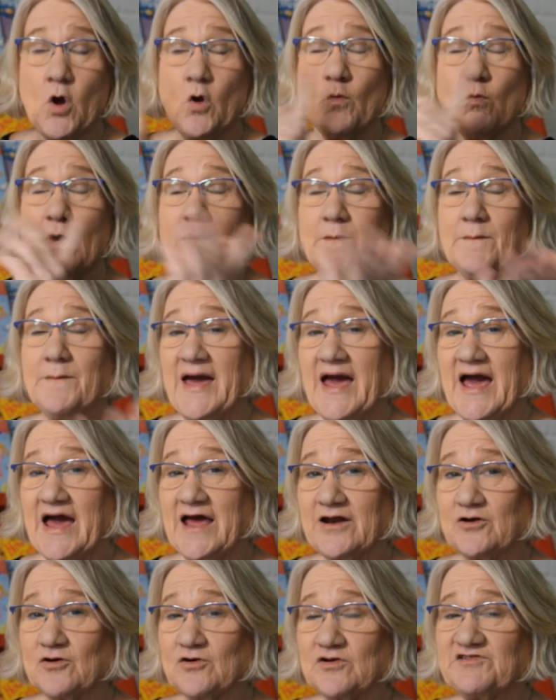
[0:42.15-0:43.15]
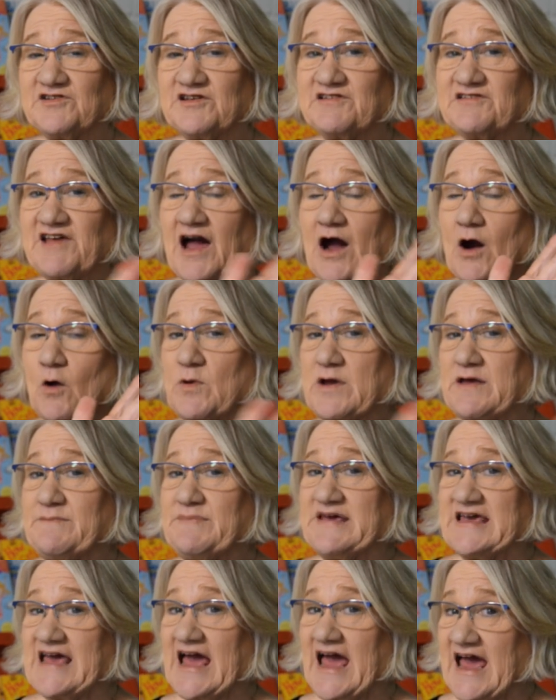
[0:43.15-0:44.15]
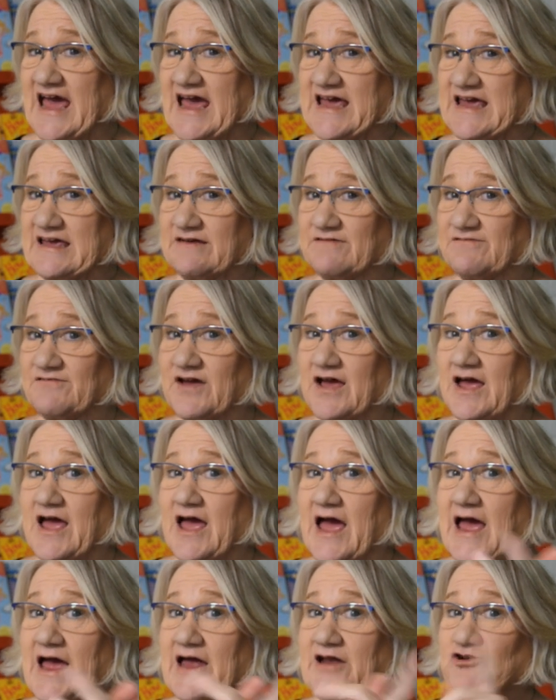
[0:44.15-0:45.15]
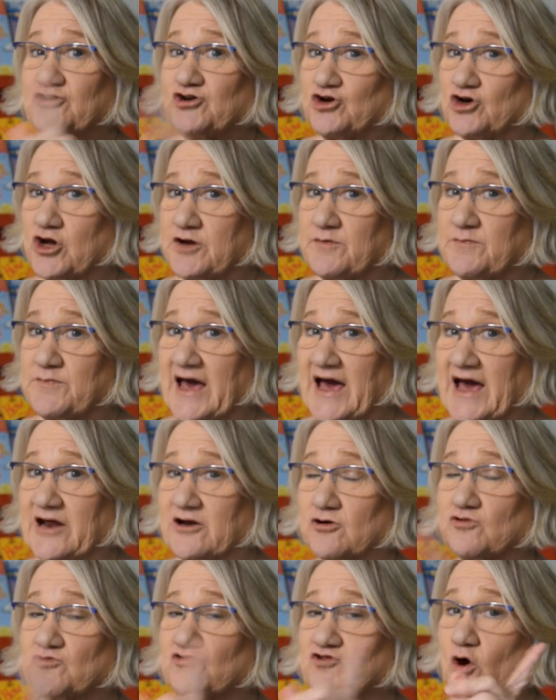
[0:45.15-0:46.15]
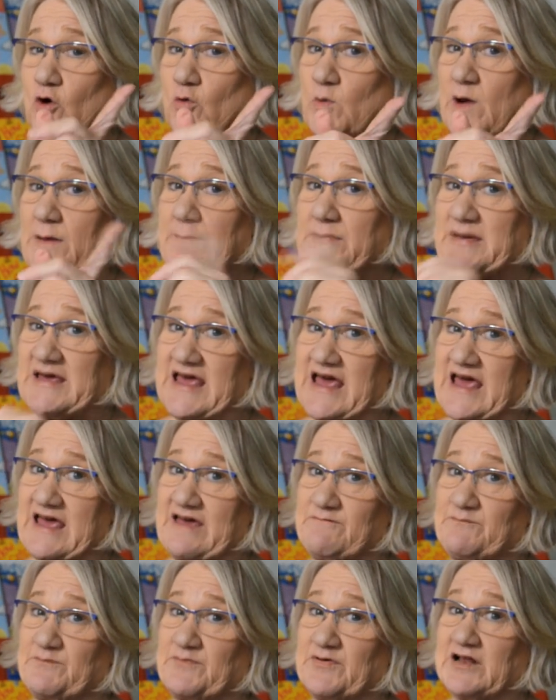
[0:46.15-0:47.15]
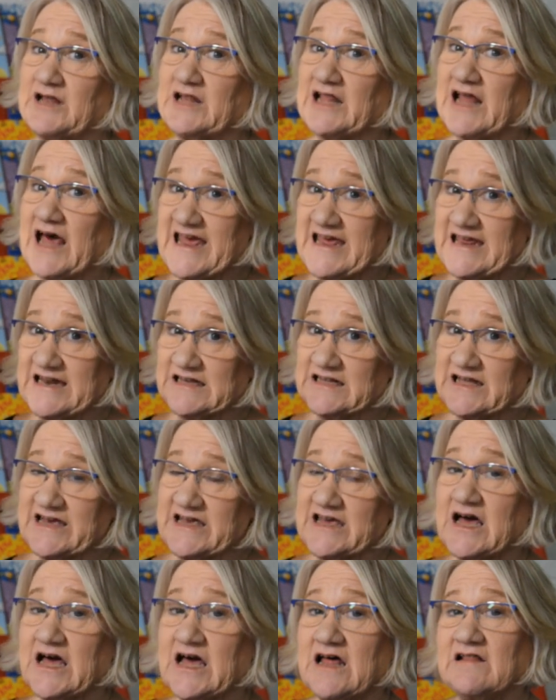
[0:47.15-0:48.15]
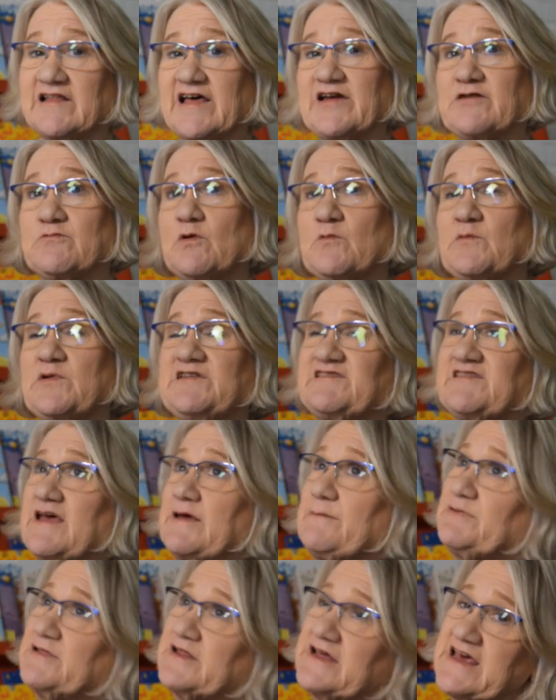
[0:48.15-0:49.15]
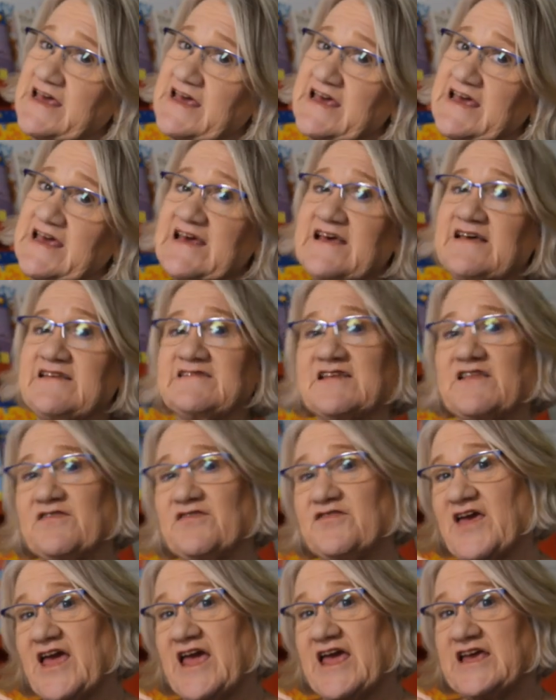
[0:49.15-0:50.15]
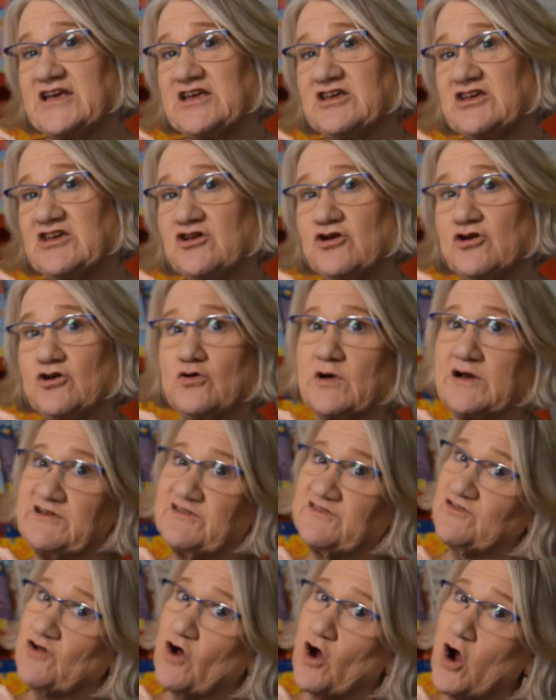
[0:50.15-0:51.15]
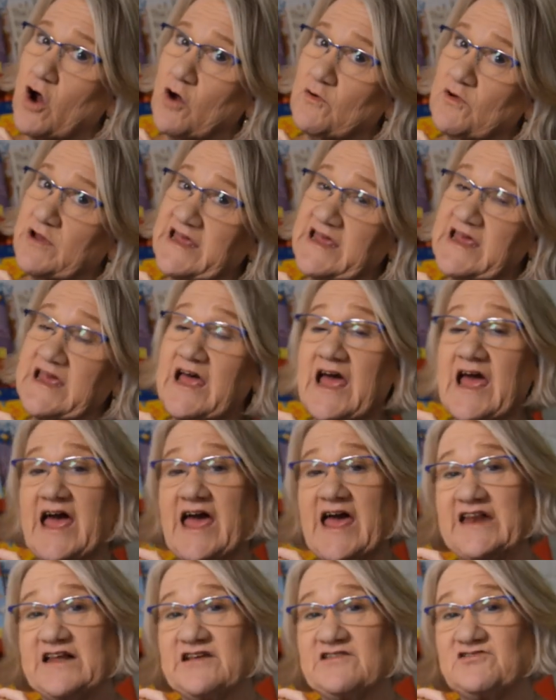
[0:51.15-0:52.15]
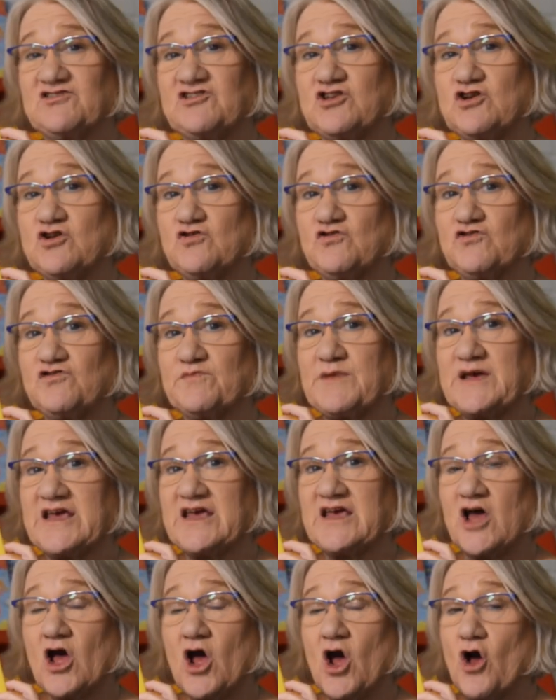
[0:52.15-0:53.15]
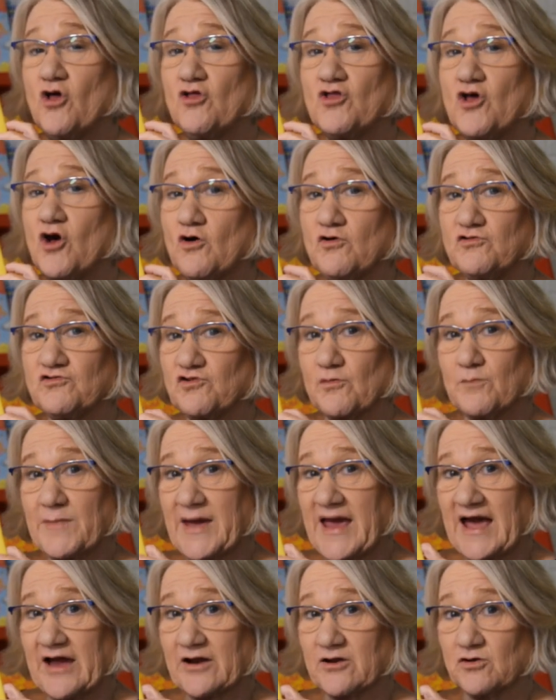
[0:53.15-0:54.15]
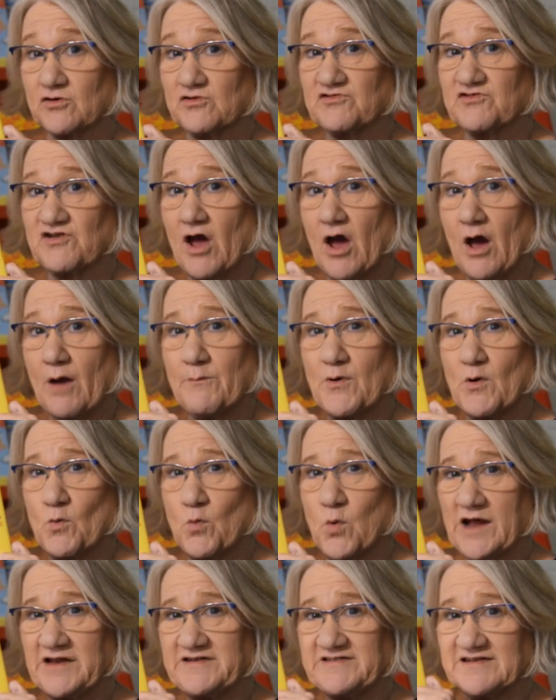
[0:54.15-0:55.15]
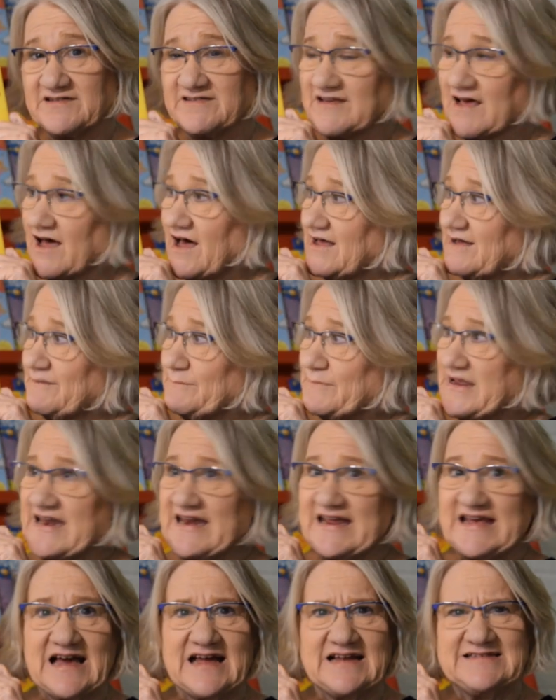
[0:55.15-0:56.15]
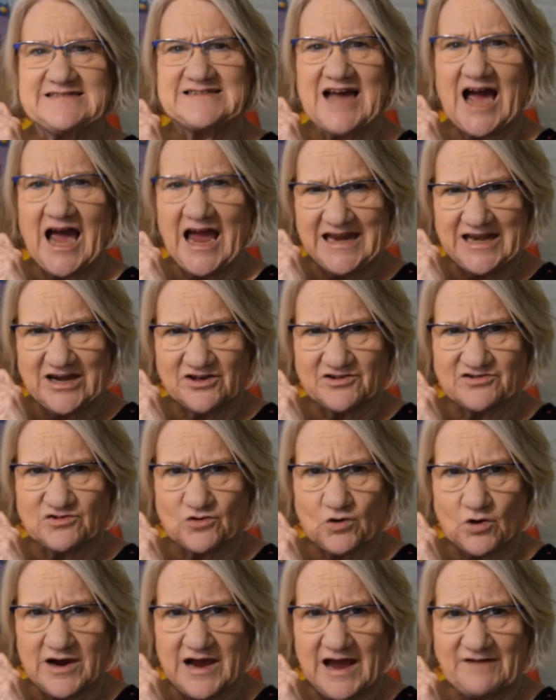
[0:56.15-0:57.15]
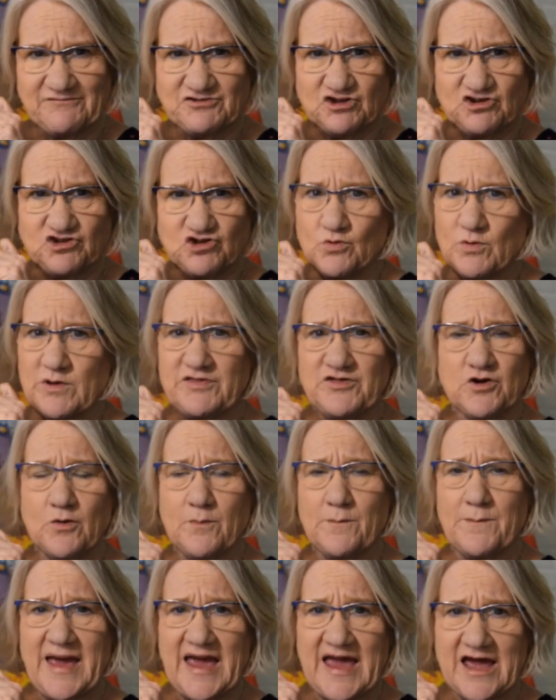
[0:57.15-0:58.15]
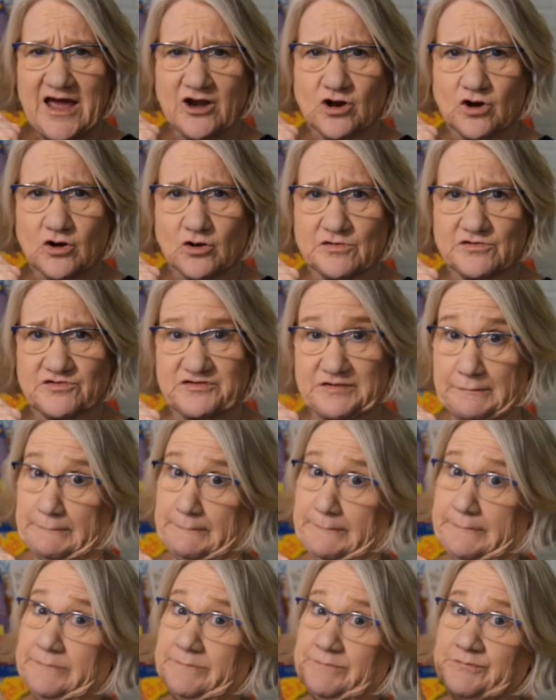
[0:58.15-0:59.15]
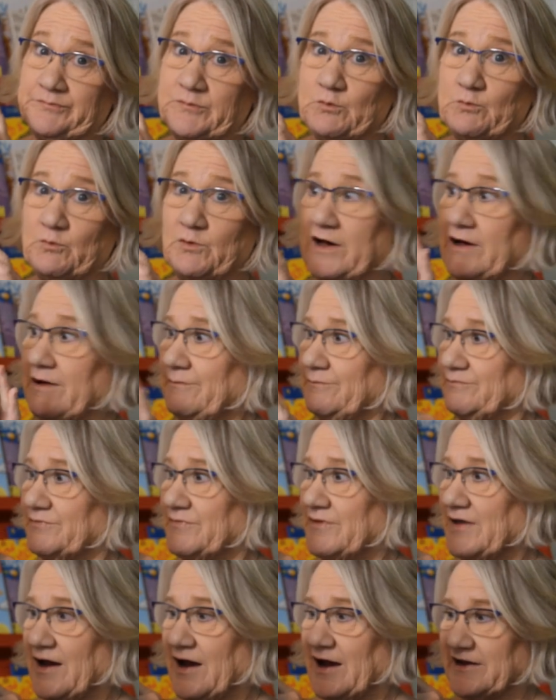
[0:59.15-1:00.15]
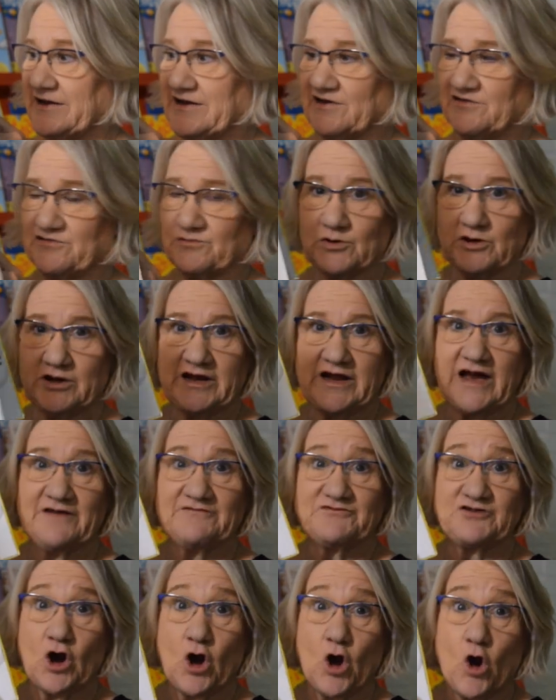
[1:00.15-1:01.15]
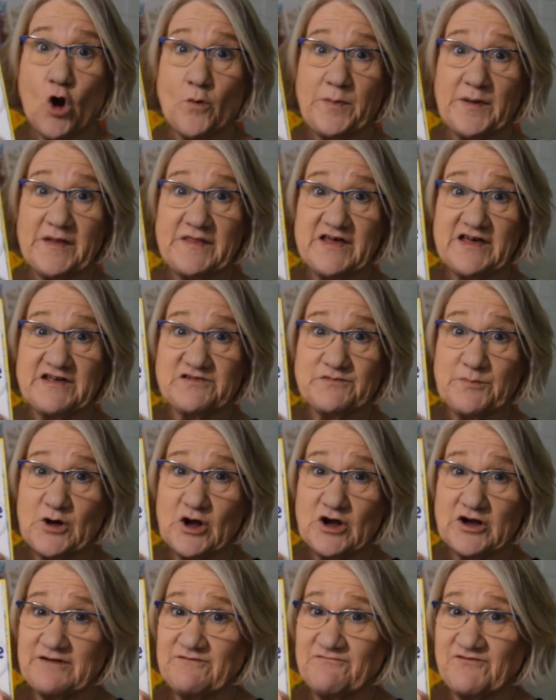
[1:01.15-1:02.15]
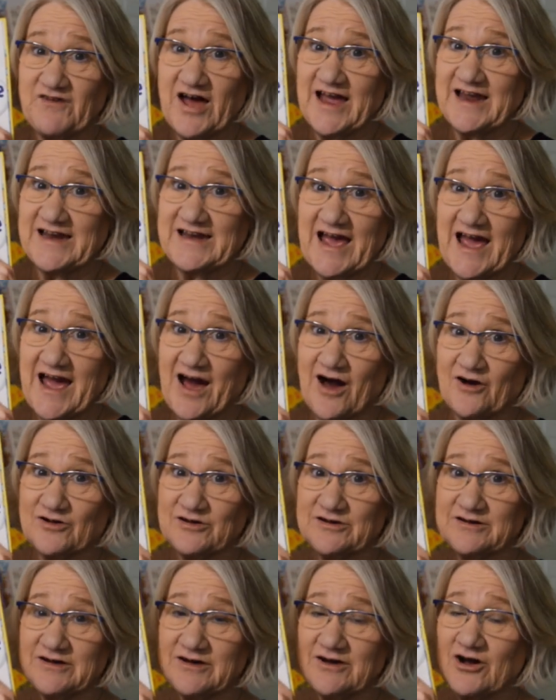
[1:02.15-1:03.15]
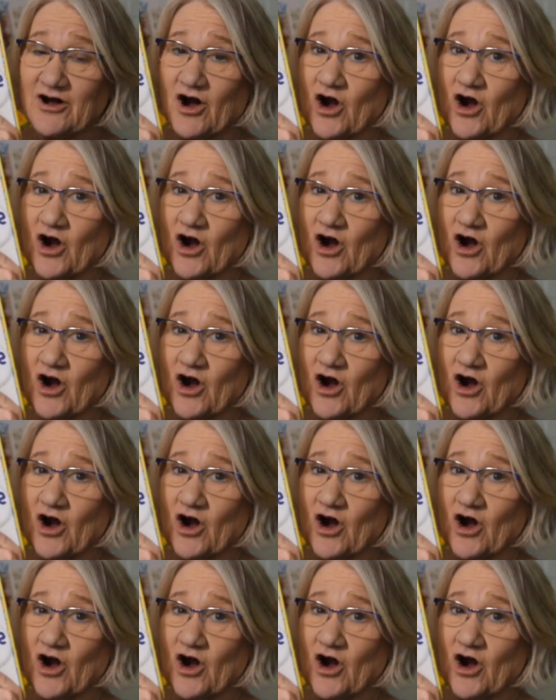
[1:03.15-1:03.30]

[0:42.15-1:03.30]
Well, manners is how we behave, and good manners are when behaved politely, like when we say please and thank you and sorry and excuse me. Those are manners. But what does uh, meeting a dinosaur have to do with your manners? Well, I guess we're going to have to open this book and find out.